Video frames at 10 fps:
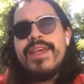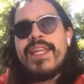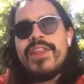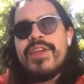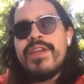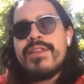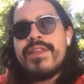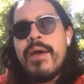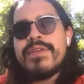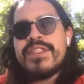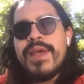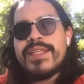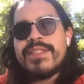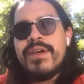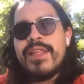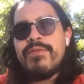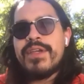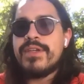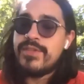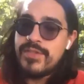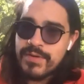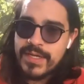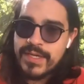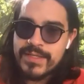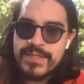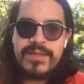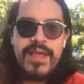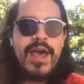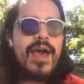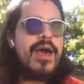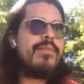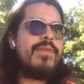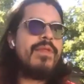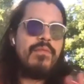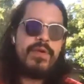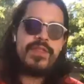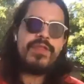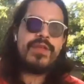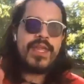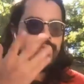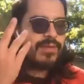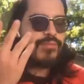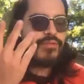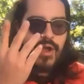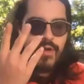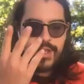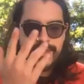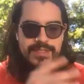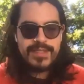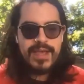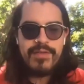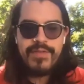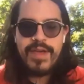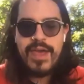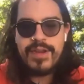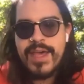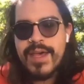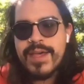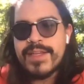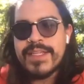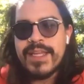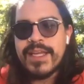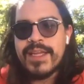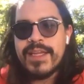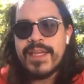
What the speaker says: And I think that was the best way that we could do it, with kind of like the prowess of Arianne, is like